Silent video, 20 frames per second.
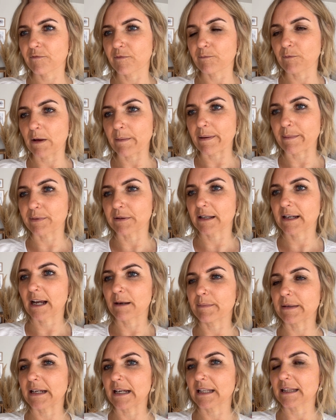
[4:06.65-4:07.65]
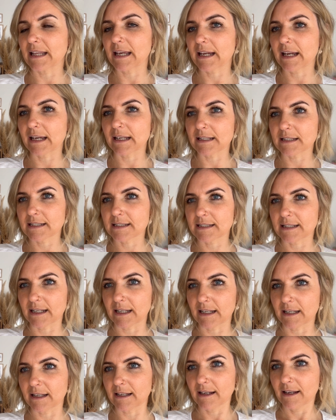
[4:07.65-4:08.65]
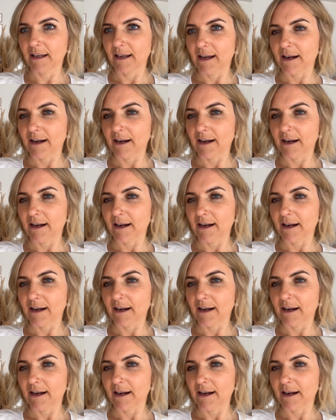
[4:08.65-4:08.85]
when people are coming in, they can see